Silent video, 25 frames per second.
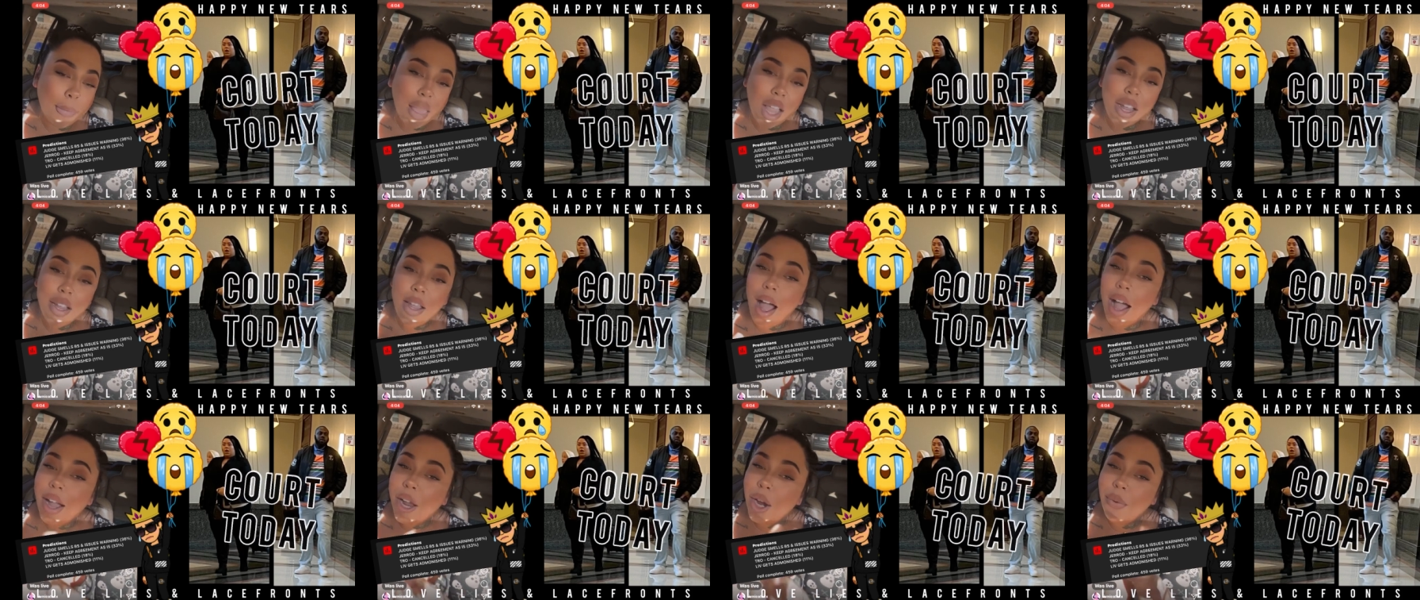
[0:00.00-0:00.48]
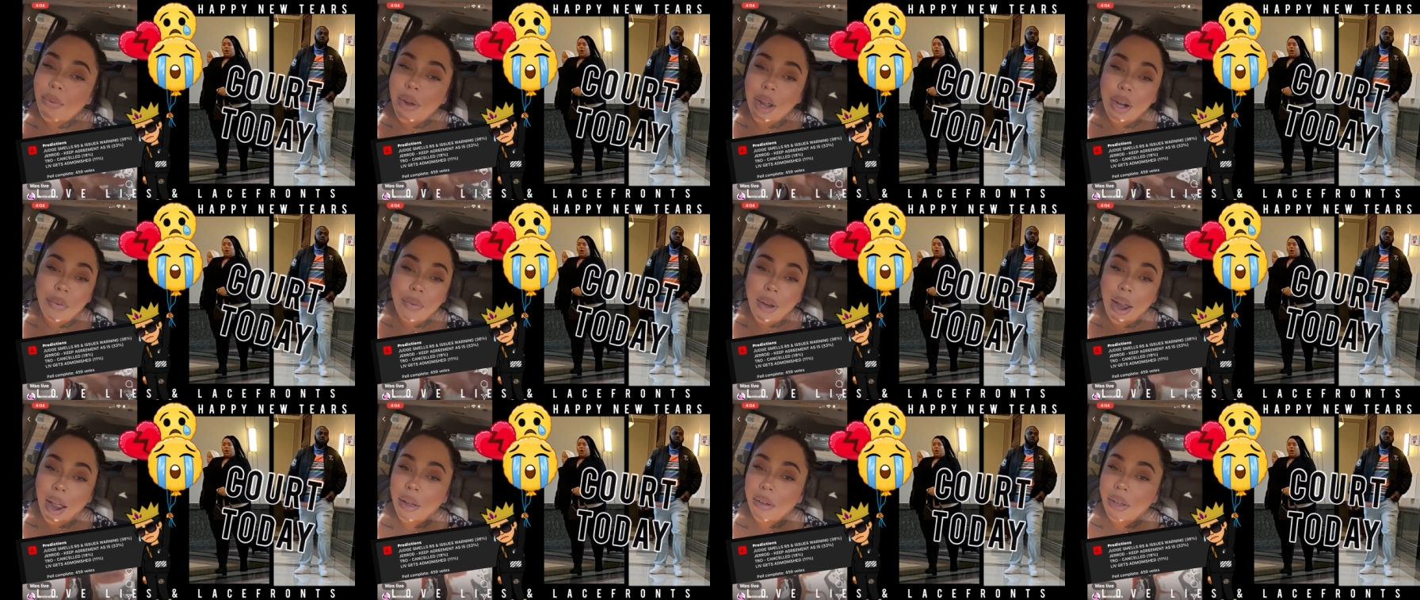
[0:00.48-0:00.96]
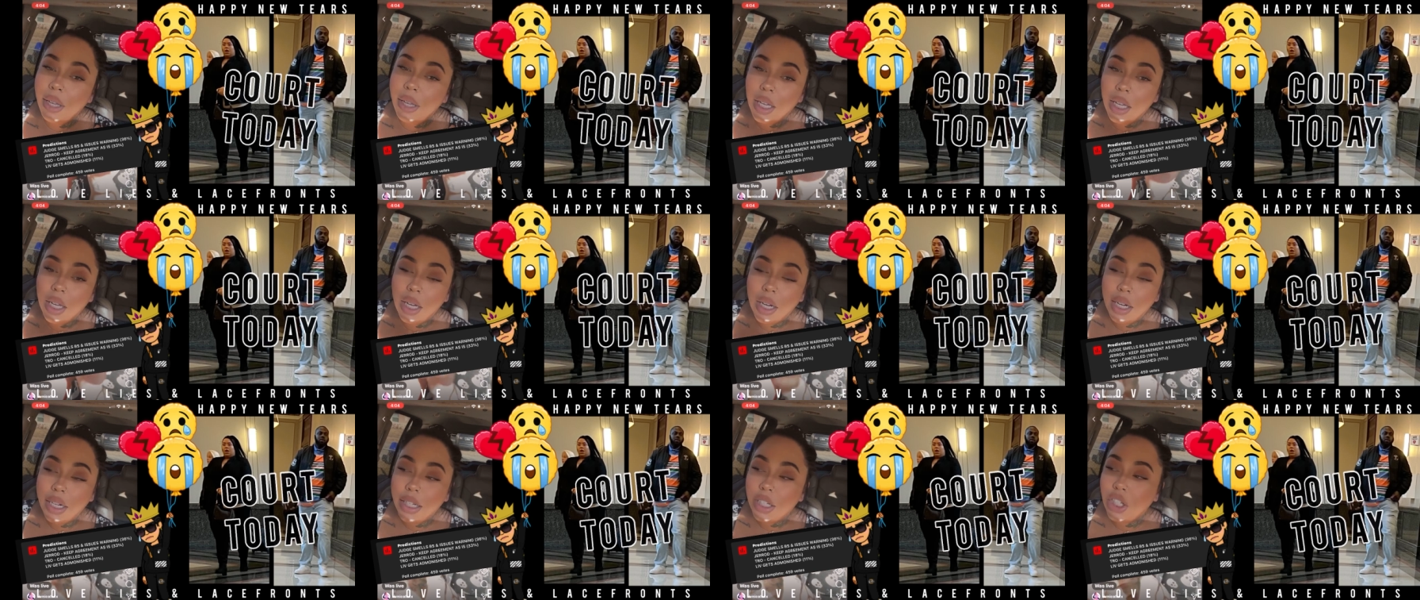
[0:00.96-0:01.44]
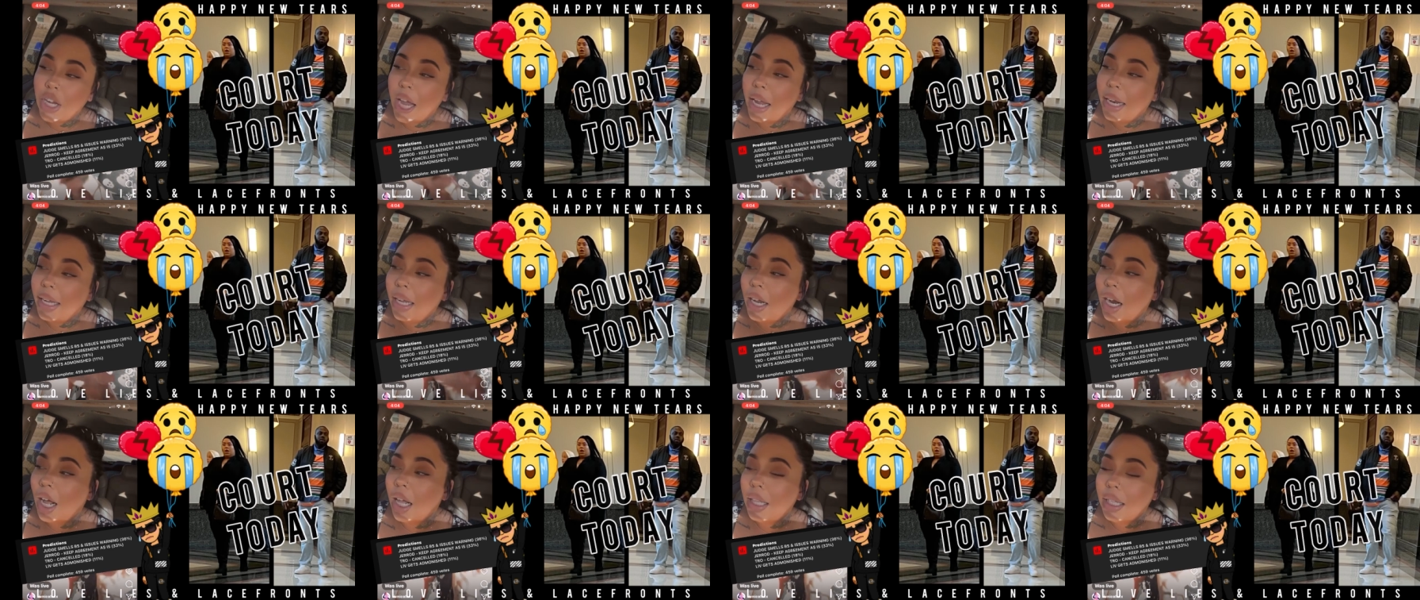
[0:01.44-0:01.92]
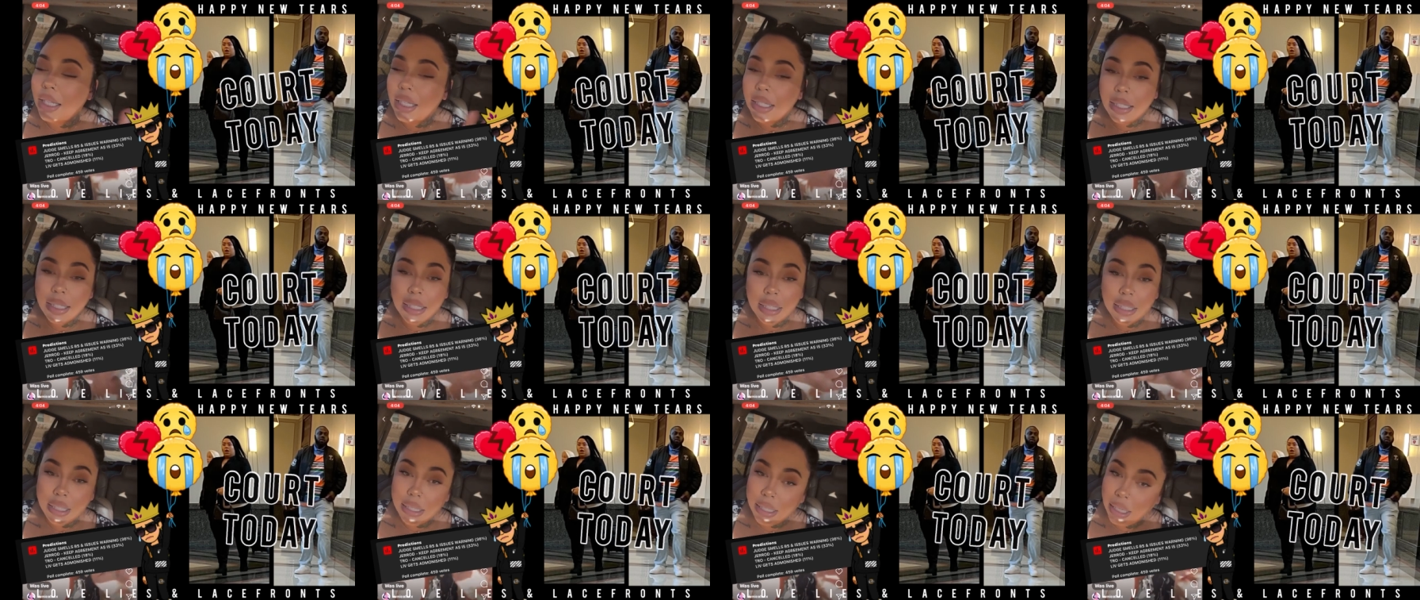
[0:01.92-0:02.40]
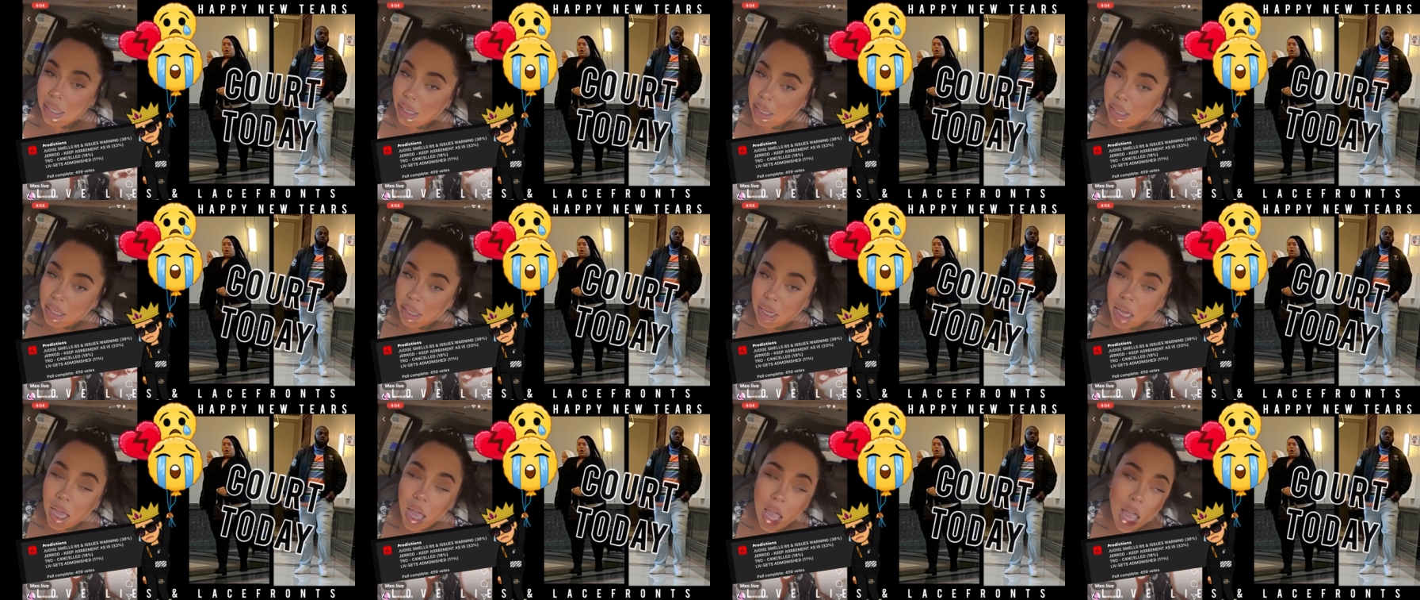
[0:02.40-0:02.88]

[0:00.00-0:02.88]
Y'all can run around here and try to get all this tea,